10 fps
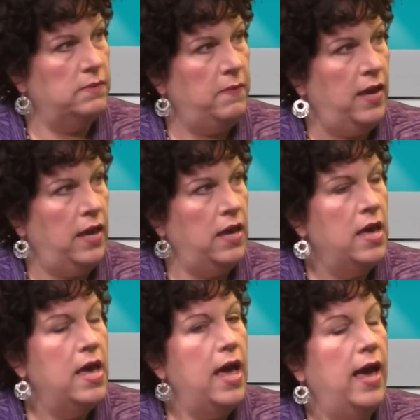to me,
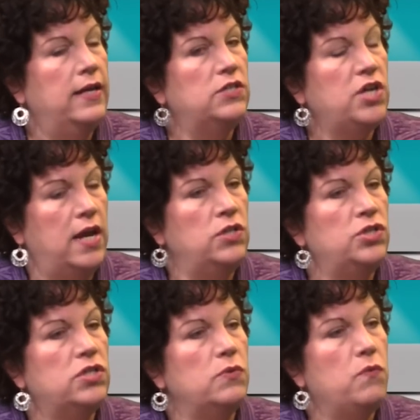and it
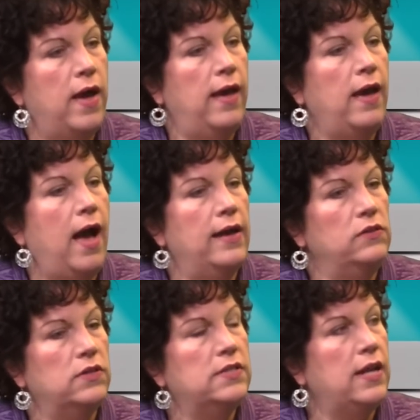changed the way I
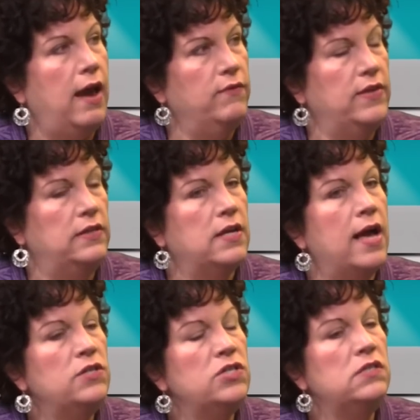looked at everything,
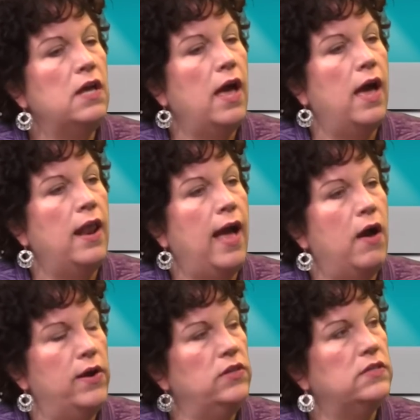not just at
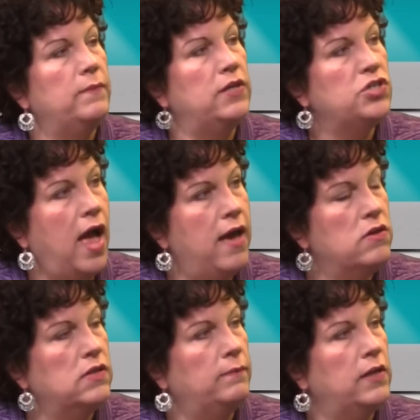how I looked at my
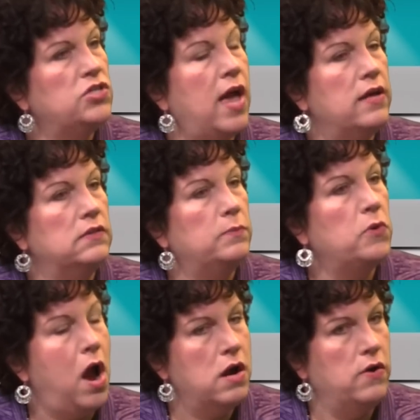child and my child's
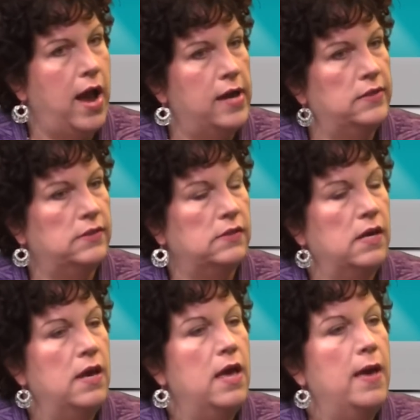progress,
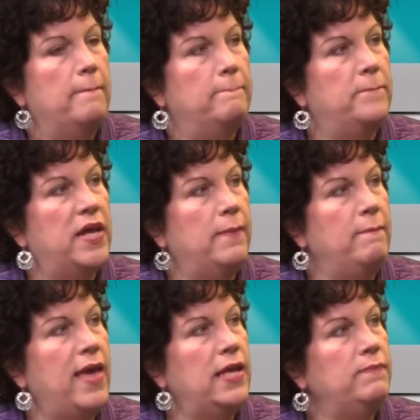but it
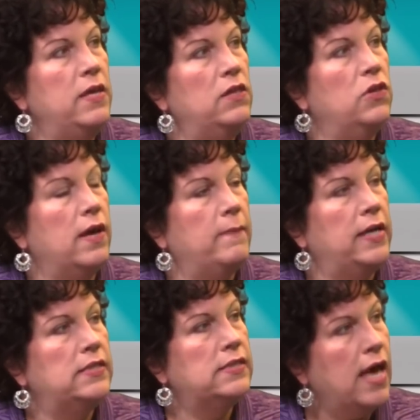made me look at
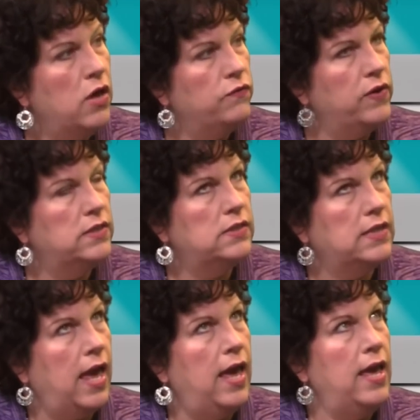myself and
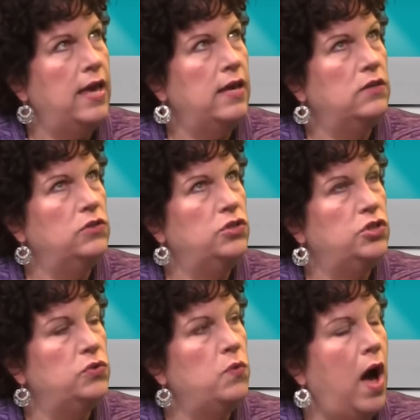say,
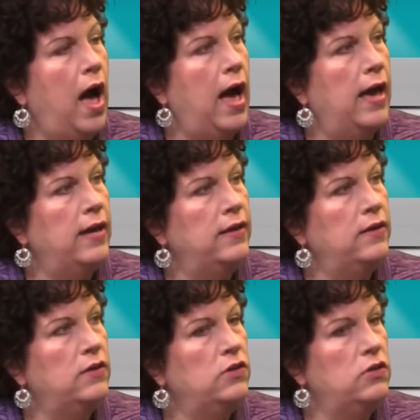do
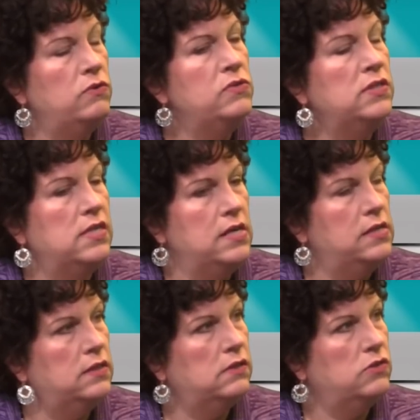I use
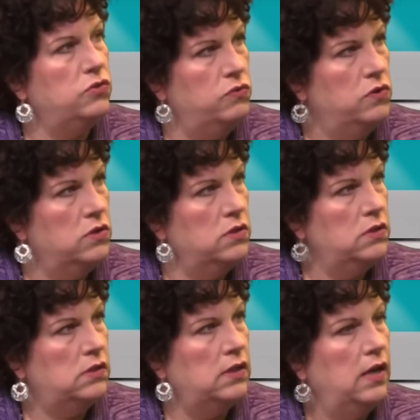these
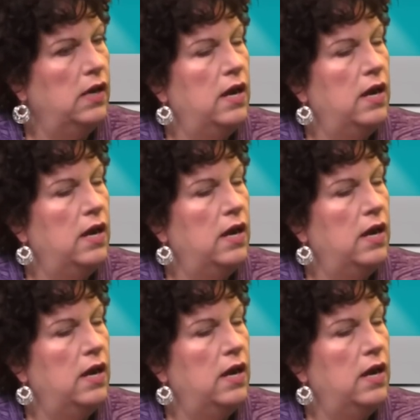tools